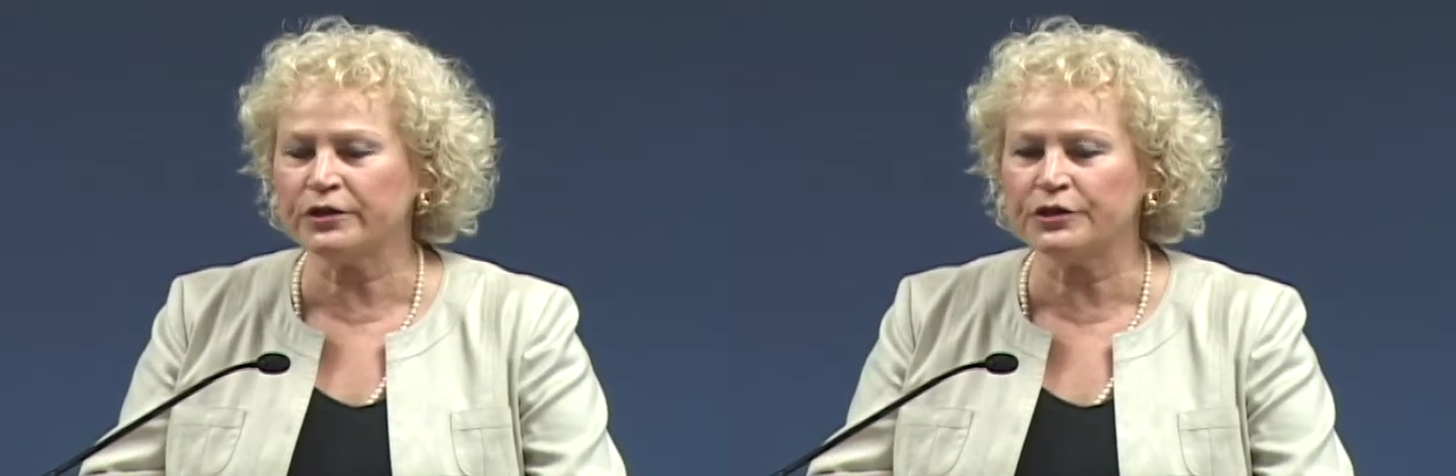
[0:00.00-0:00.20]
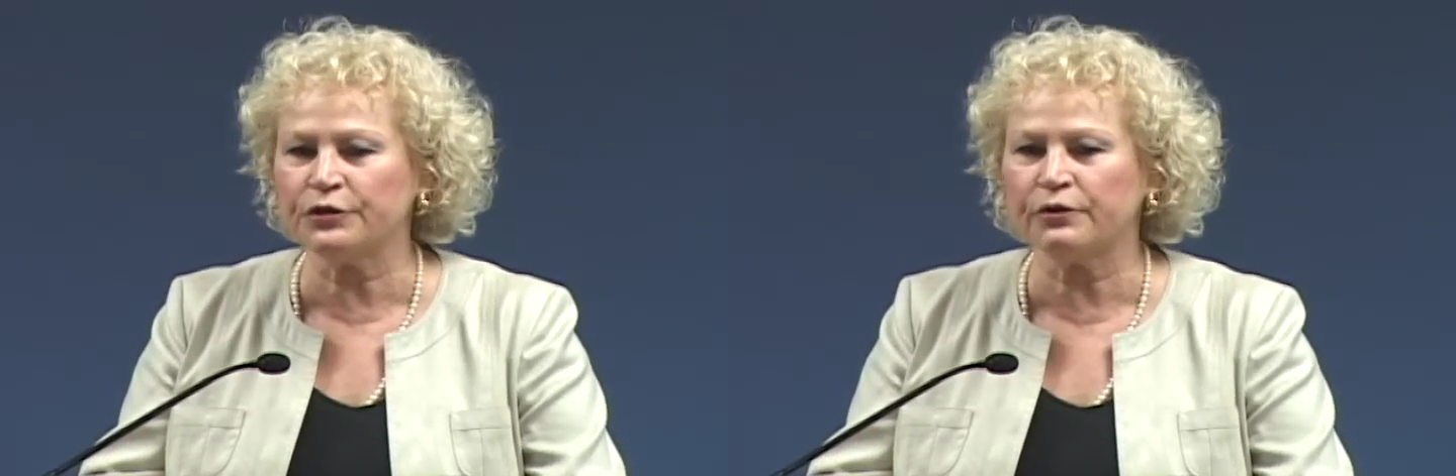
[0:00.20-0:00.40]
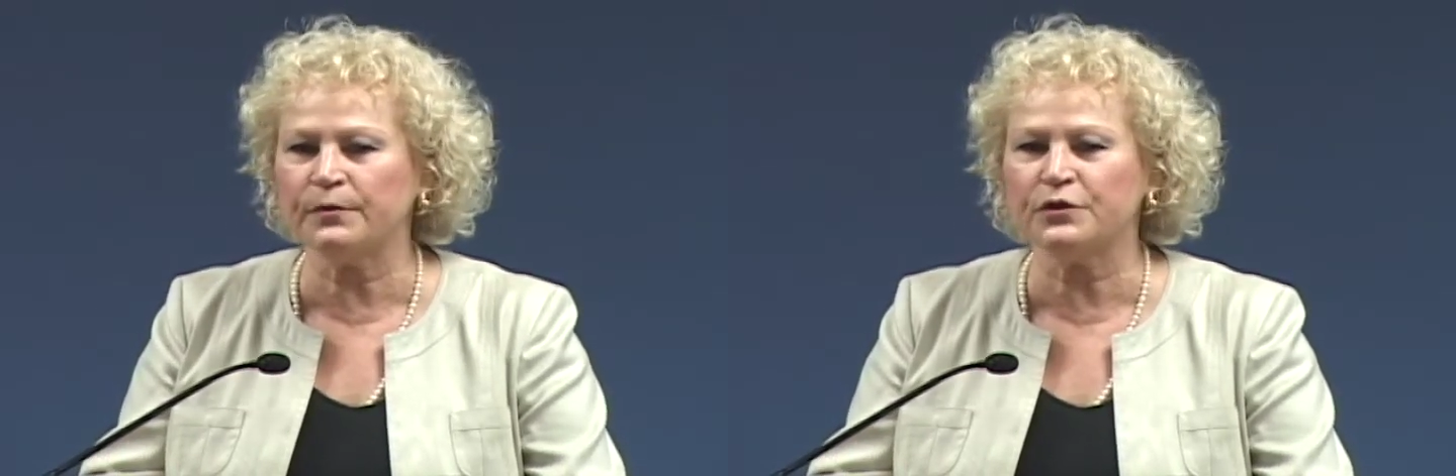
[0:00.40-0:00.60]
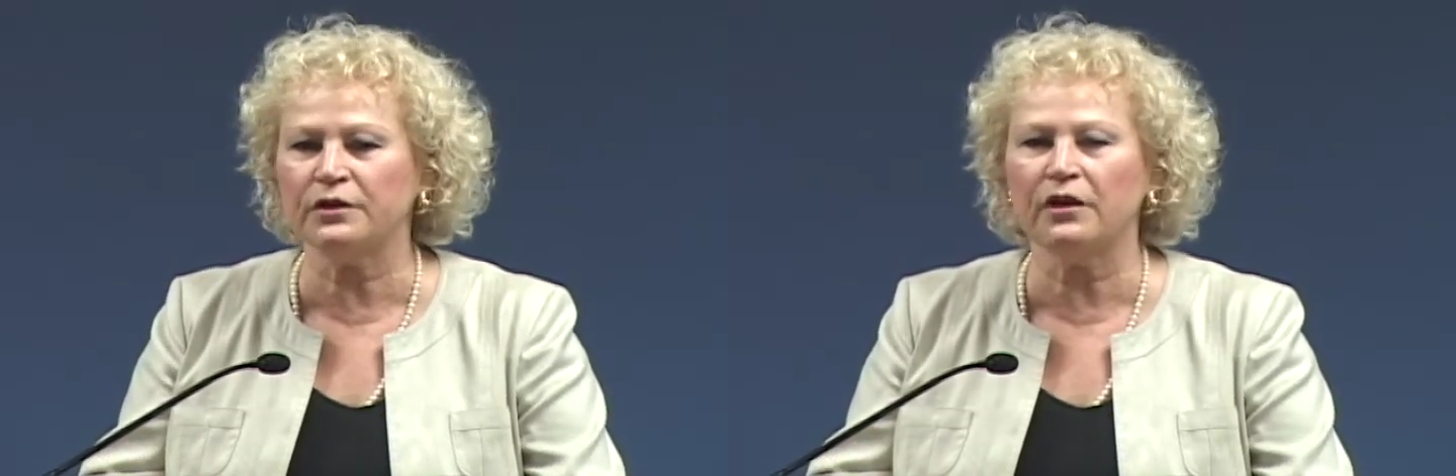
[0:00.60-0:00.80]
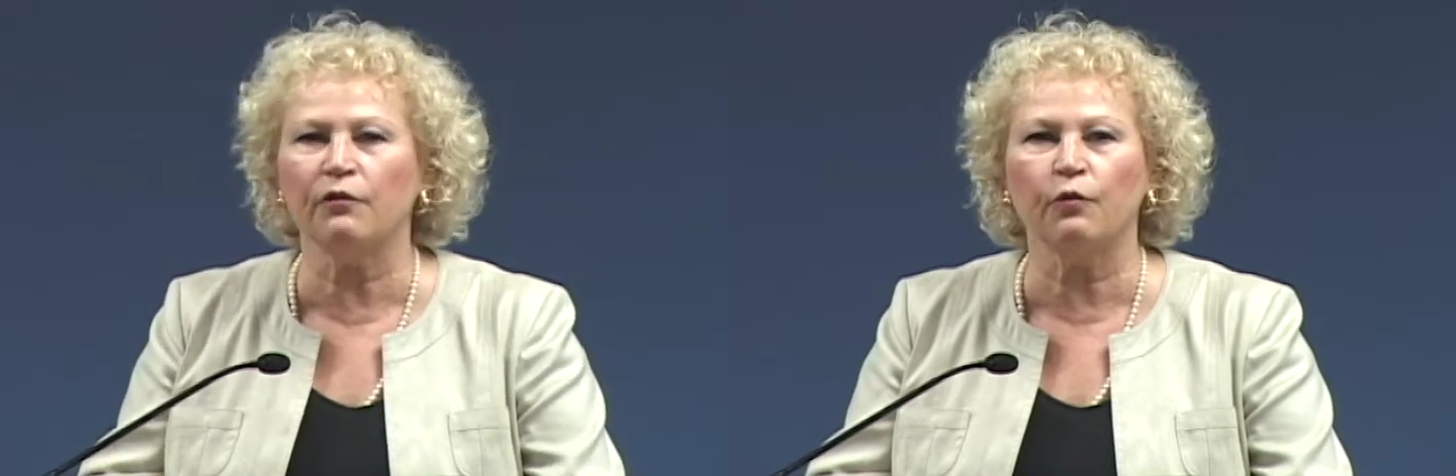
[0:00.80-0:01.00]

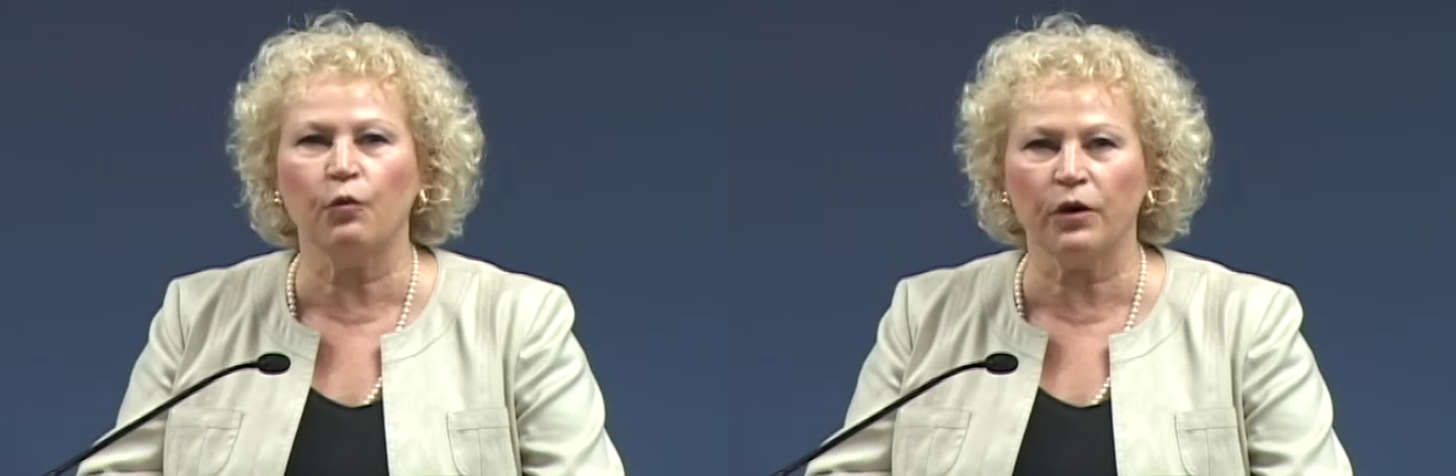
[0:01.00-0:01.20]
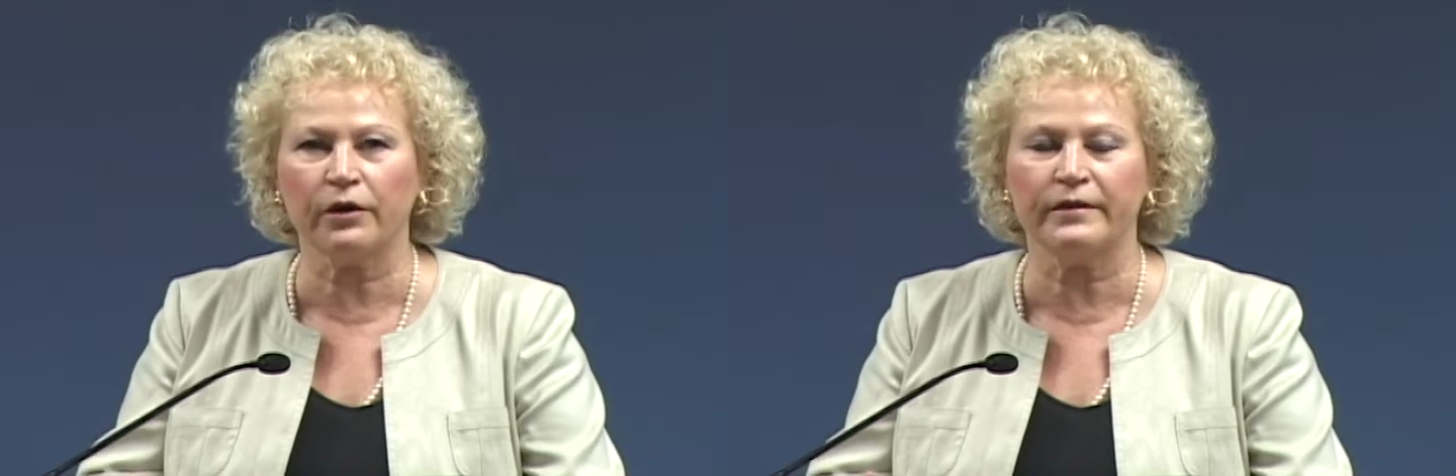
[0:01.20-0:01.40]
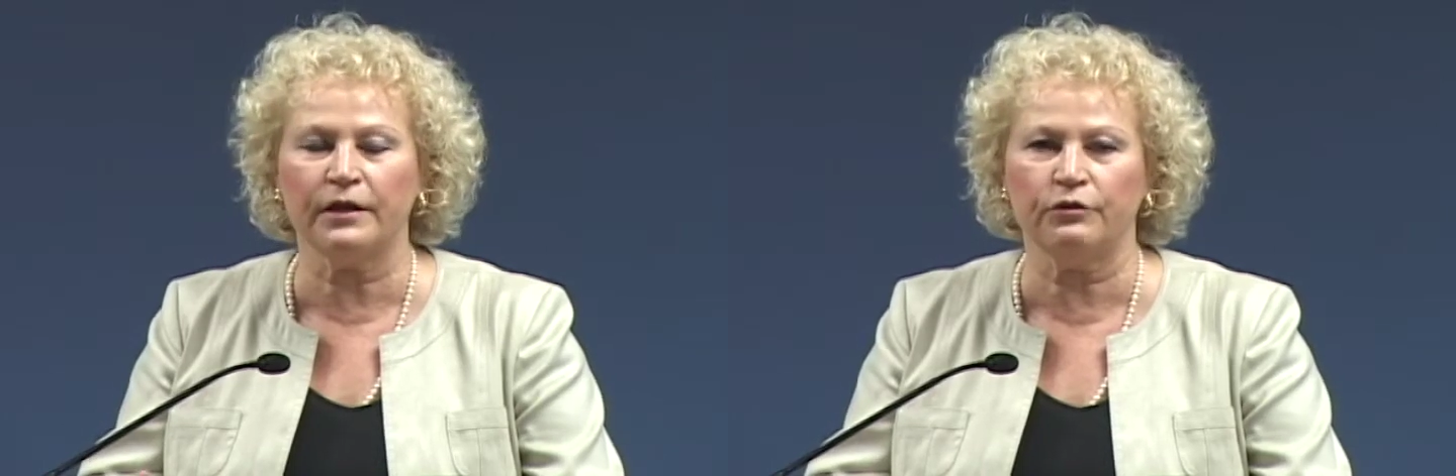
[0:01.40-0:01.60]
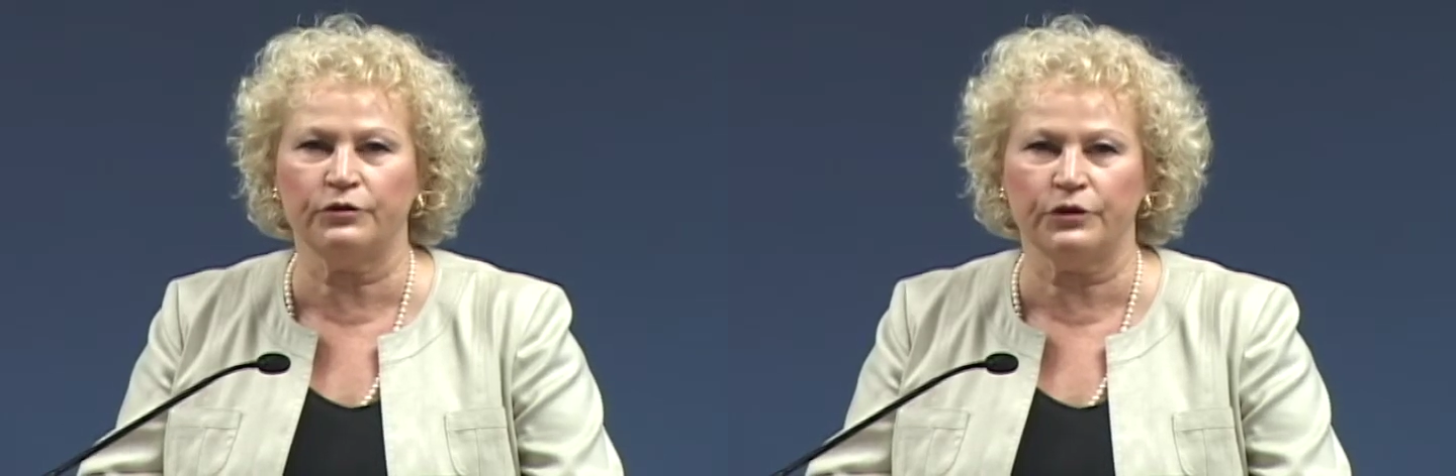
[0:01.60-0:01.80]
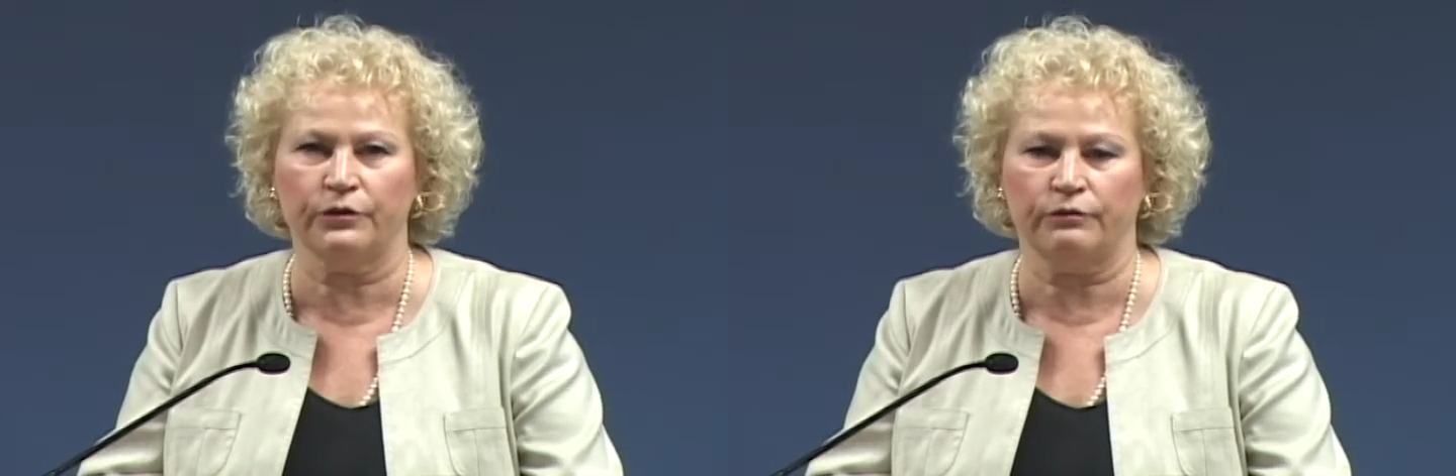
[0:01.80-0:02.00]
description of work that you
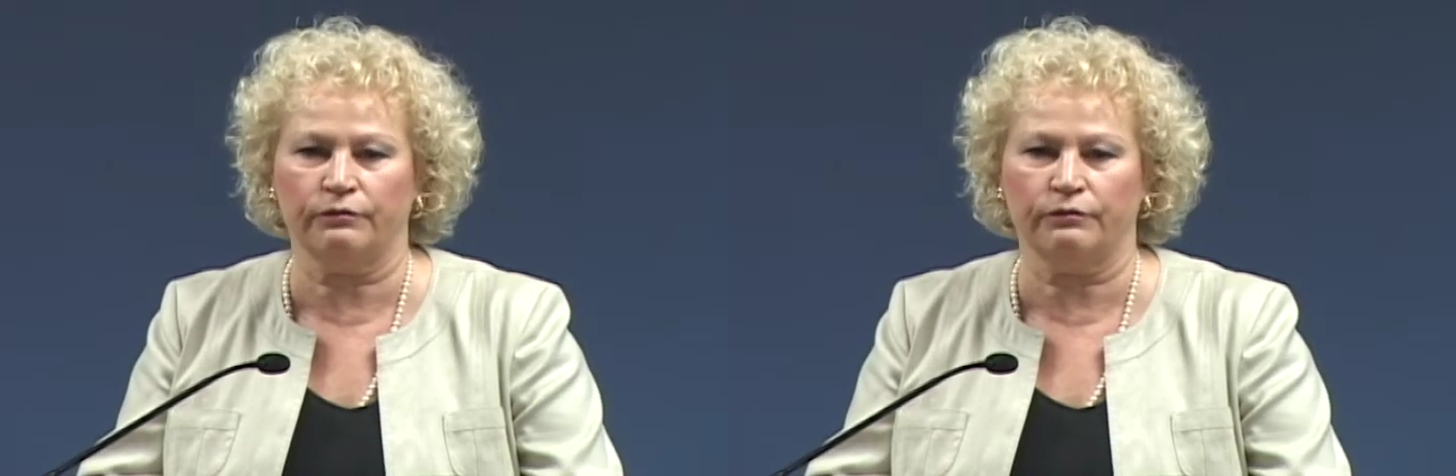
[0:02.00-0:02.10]
do.